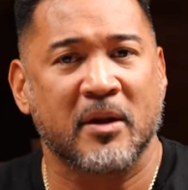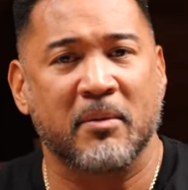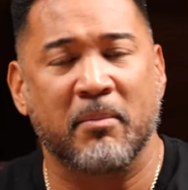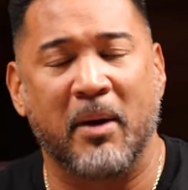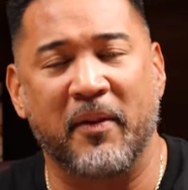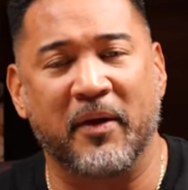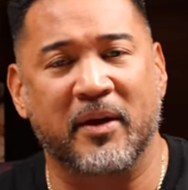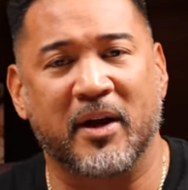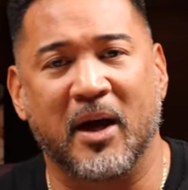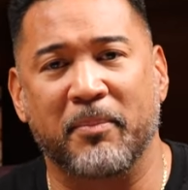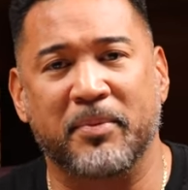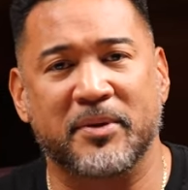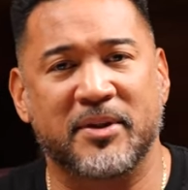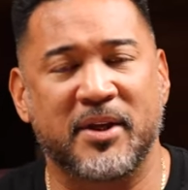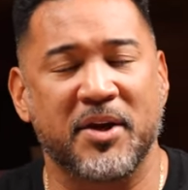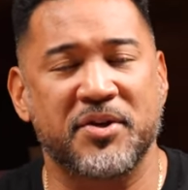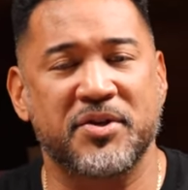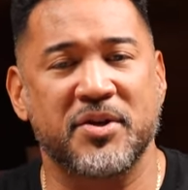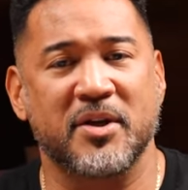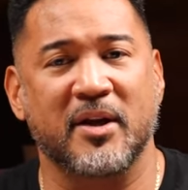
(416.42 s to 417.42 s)
by the
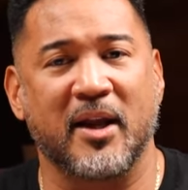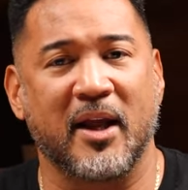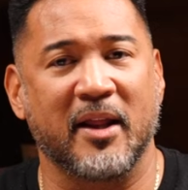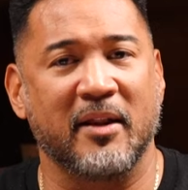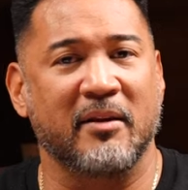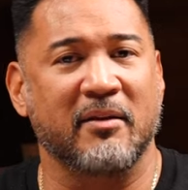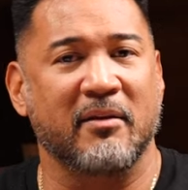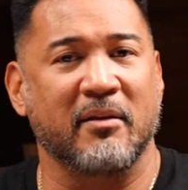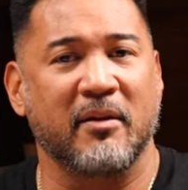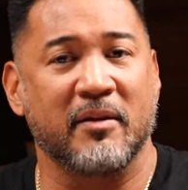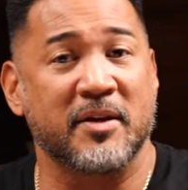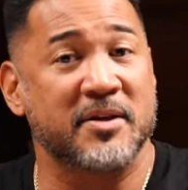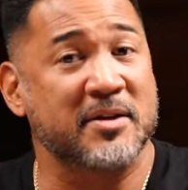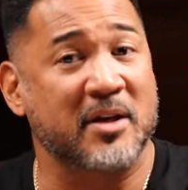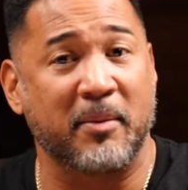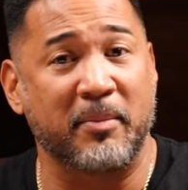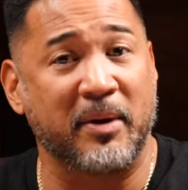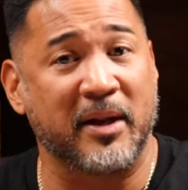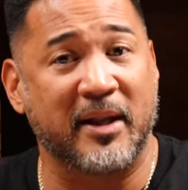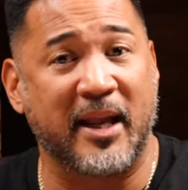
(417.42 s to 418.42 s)
competition, and this
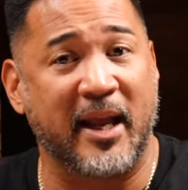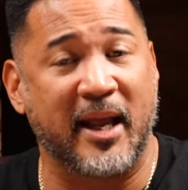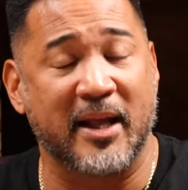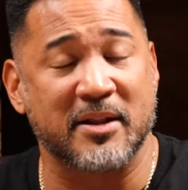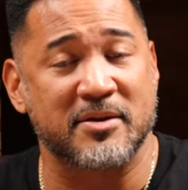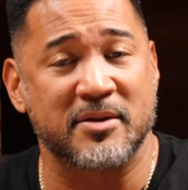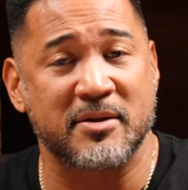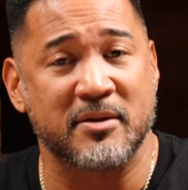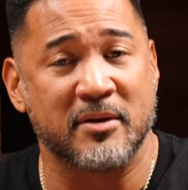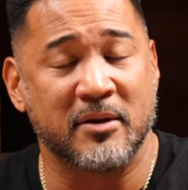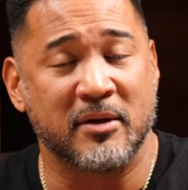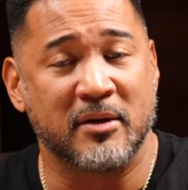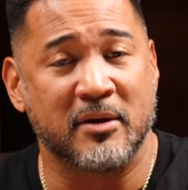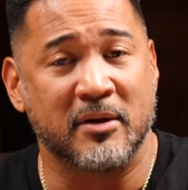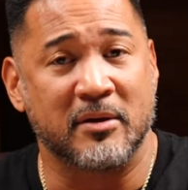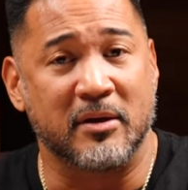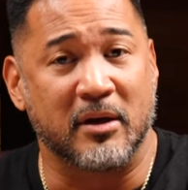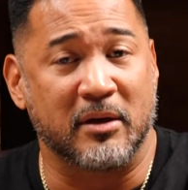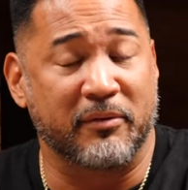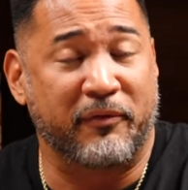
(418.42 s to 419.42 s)
company can't
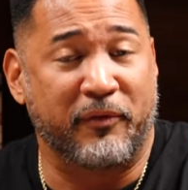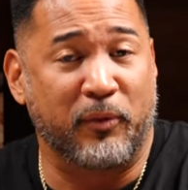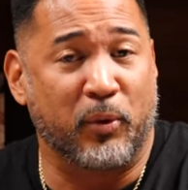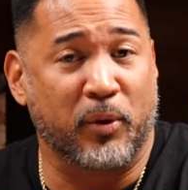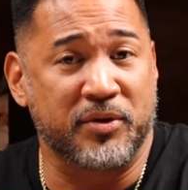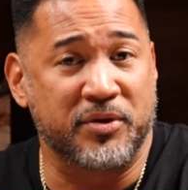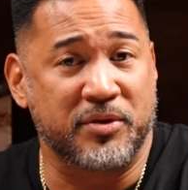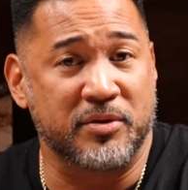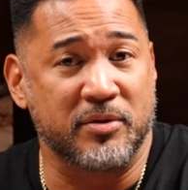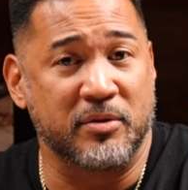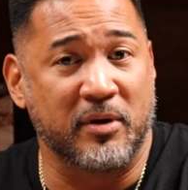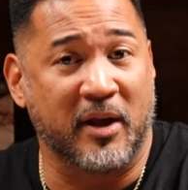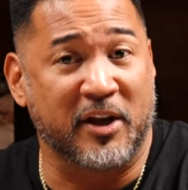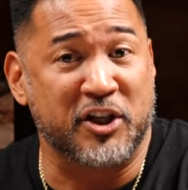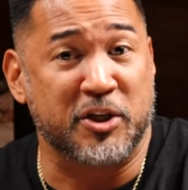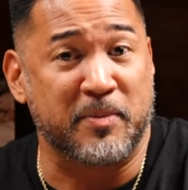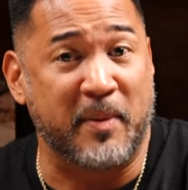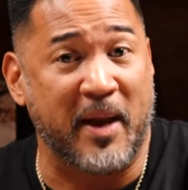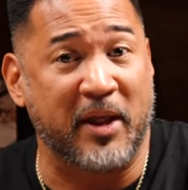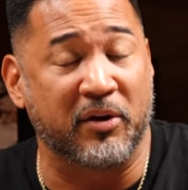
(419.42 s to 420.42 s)
afford to
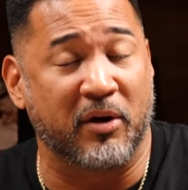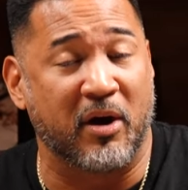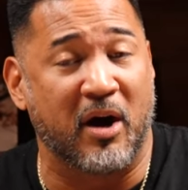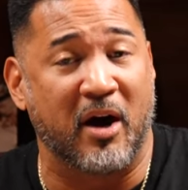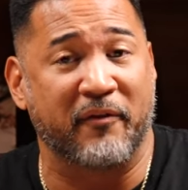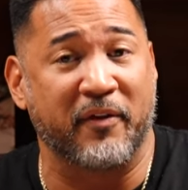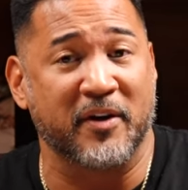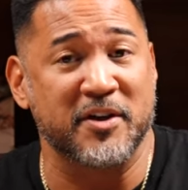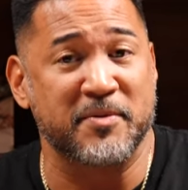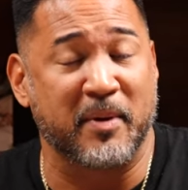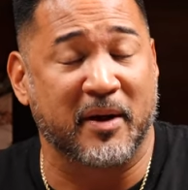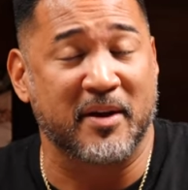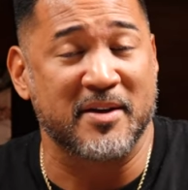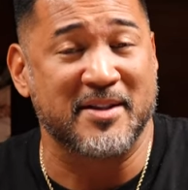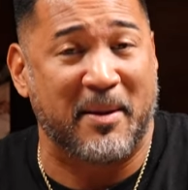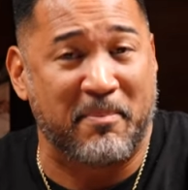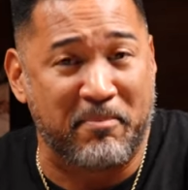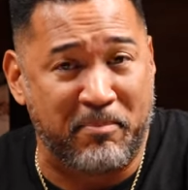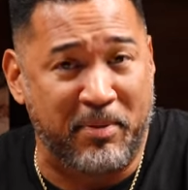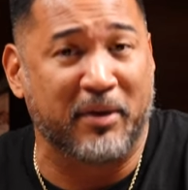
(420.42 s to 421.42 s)
expand their offerings because
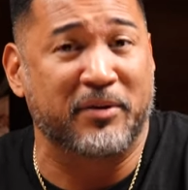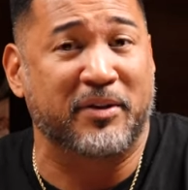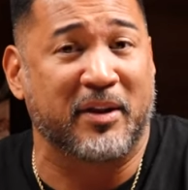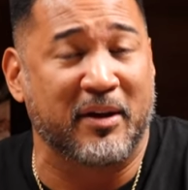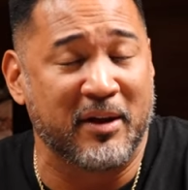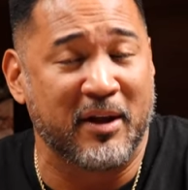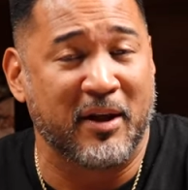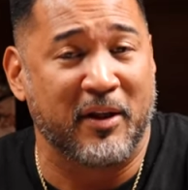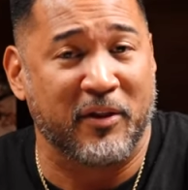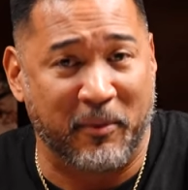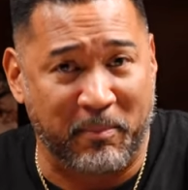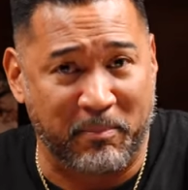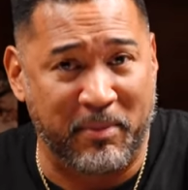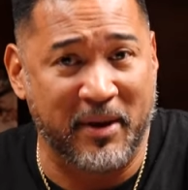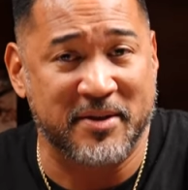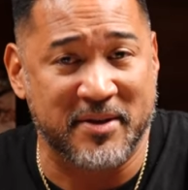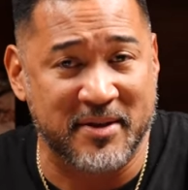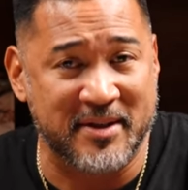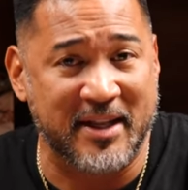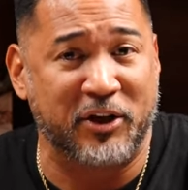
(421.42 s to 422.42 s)
they built their
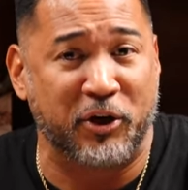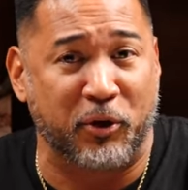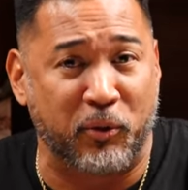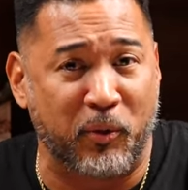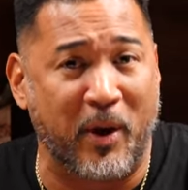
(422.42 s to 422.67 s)
business and their